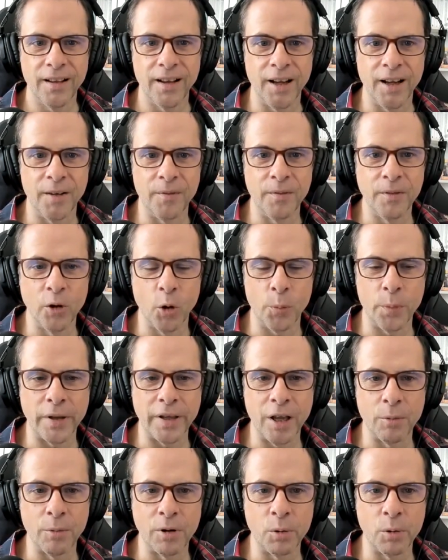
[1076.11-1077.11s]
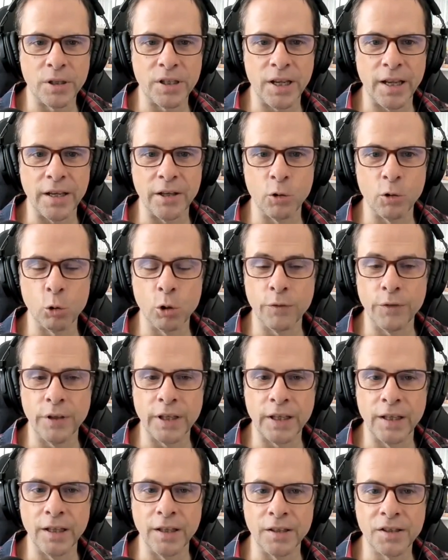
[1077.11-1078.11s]
not being able to attend all of
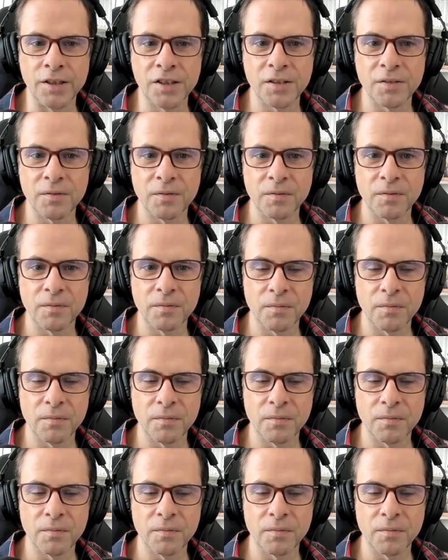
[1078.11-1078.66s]
your kids'